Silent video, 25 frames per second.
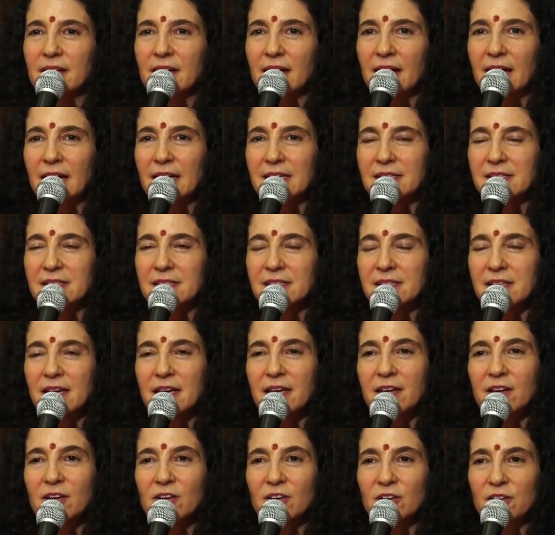has a
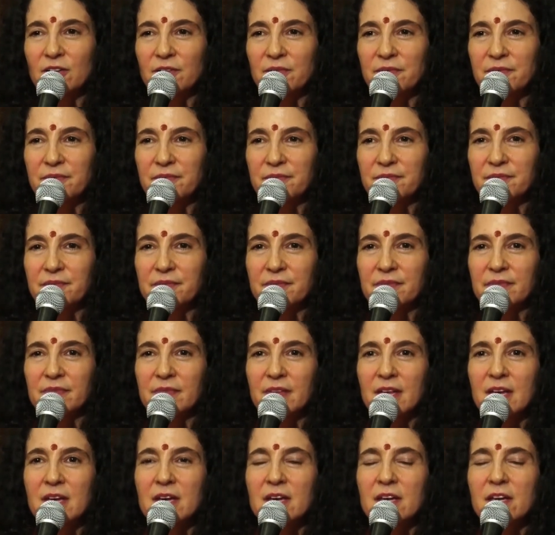cycle.
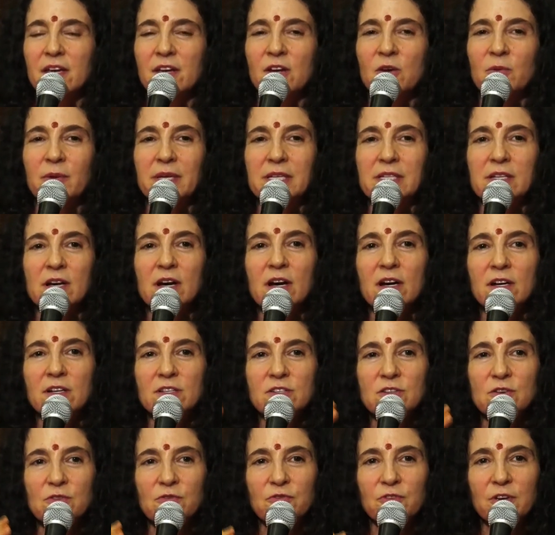You know, we talk
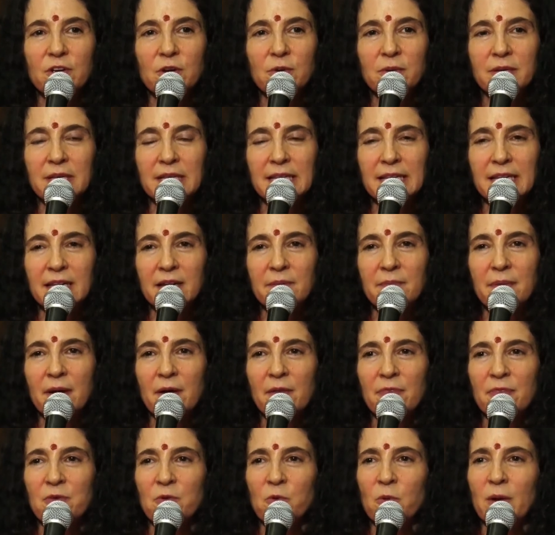so frequently
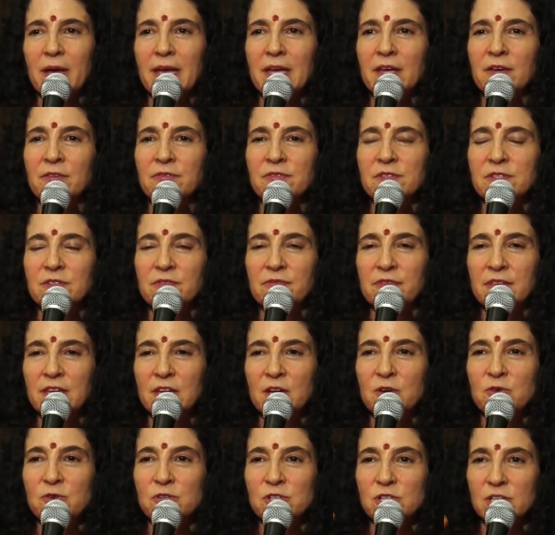about the waves of
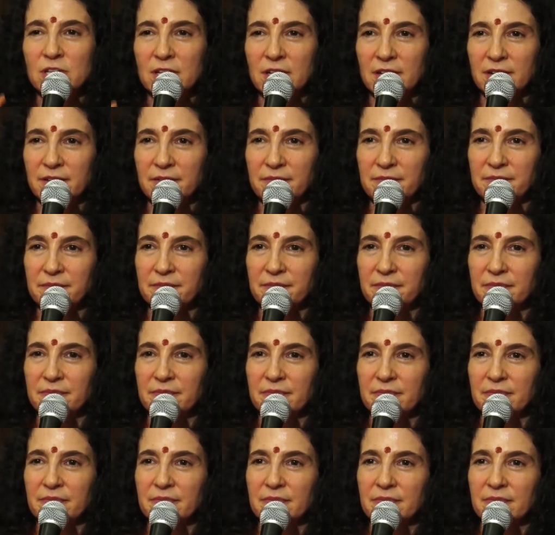the ocean,
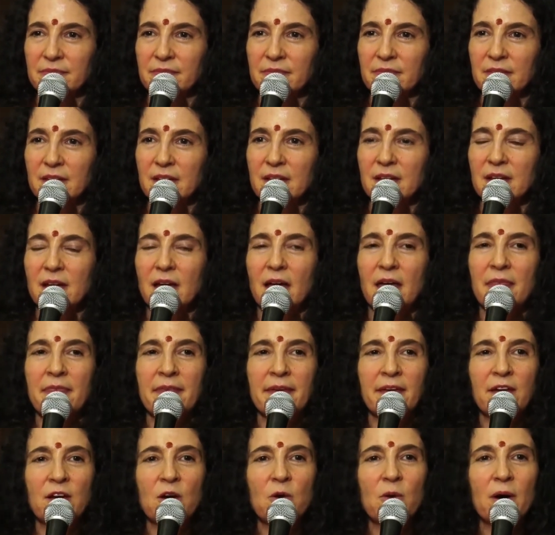and
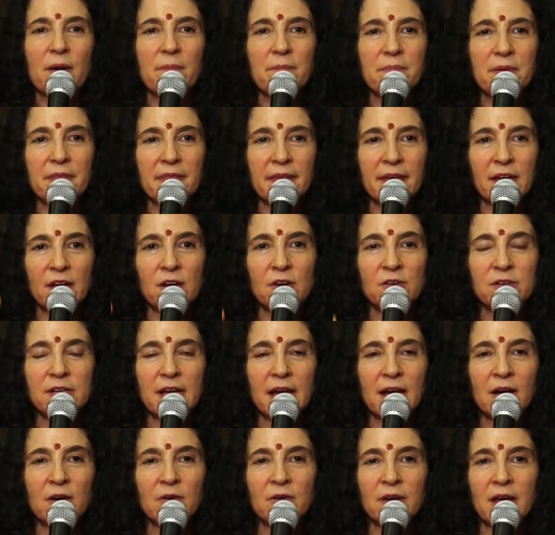they go up and they go
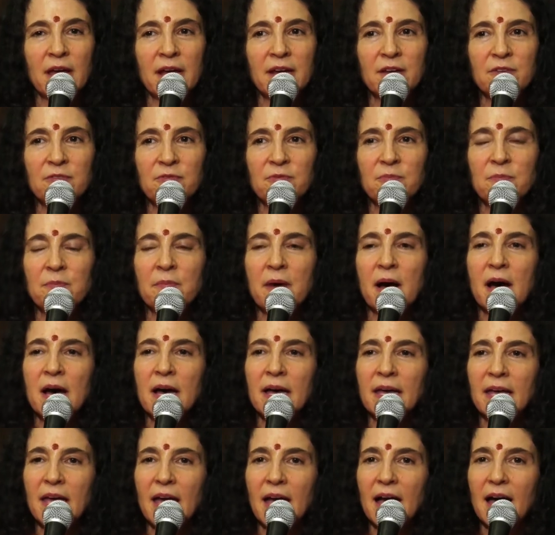down. And if
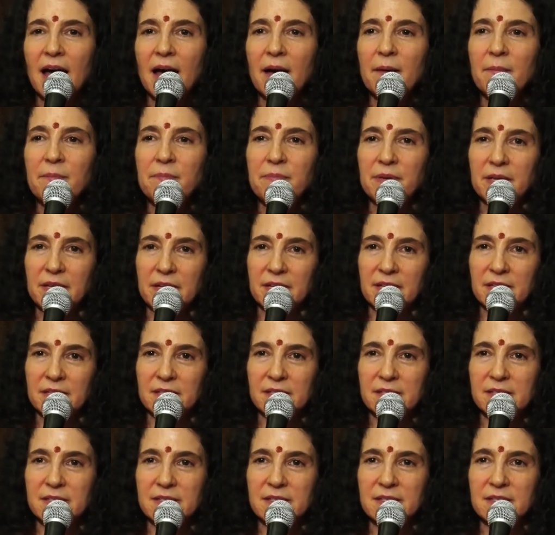my
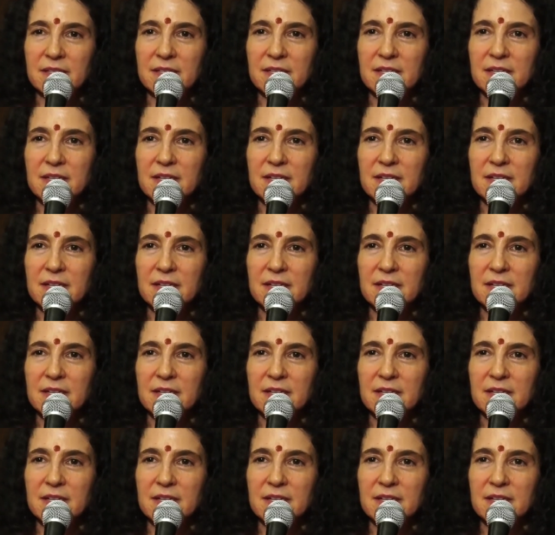happiness